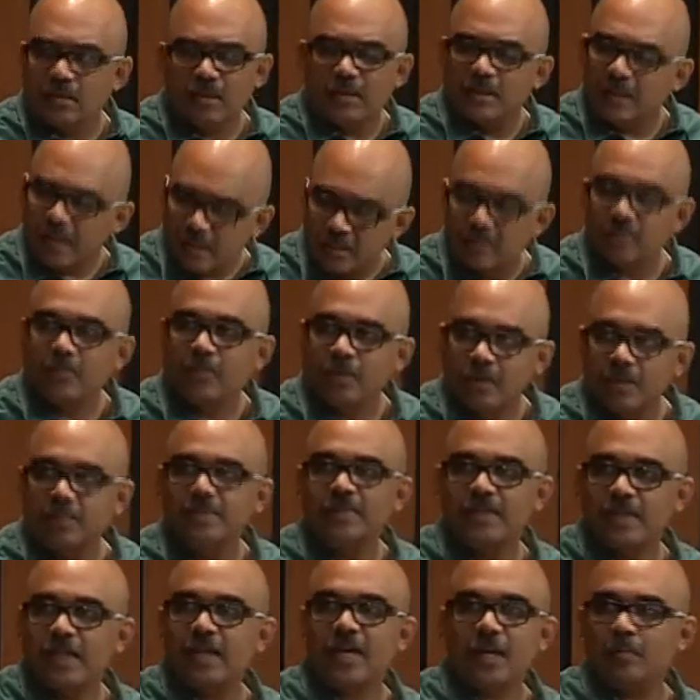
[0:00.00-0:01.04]
That is what I'm
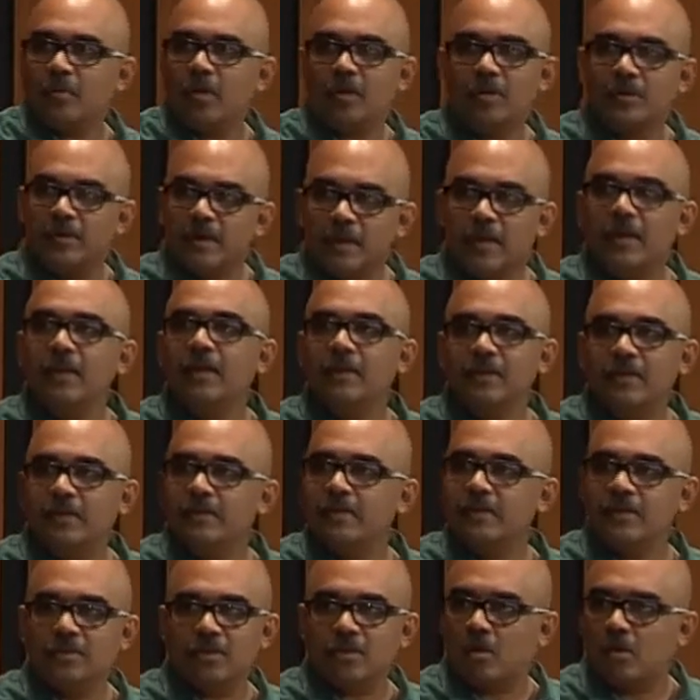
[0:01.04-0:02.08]
saying. I'm not denying that
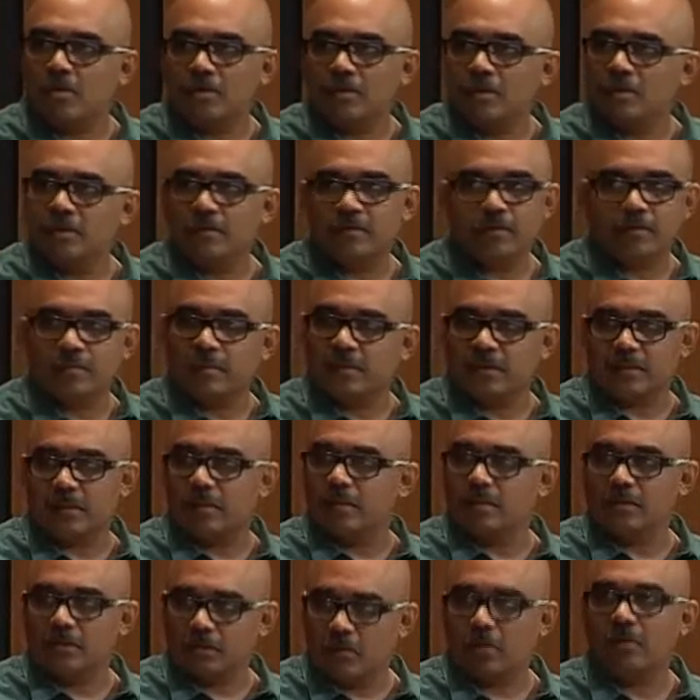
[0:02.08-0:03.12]
there is an audience for Masaan
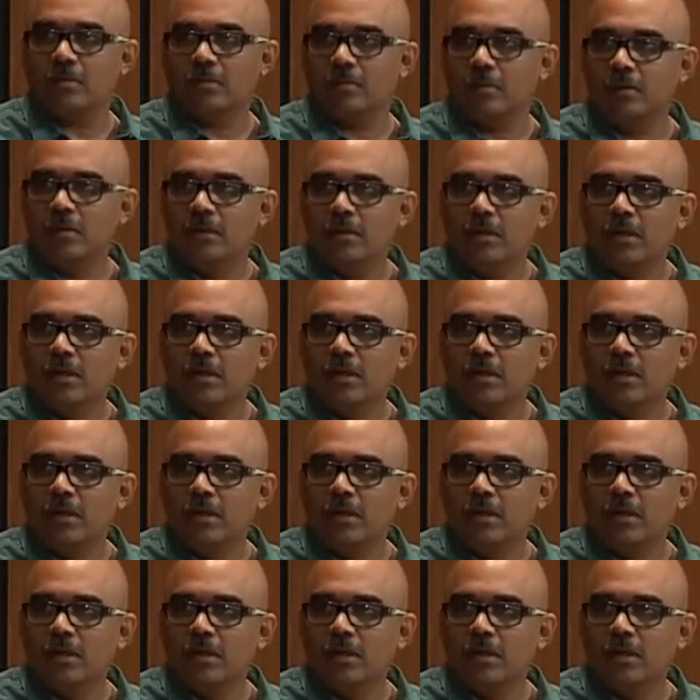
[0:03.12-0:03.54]
at all.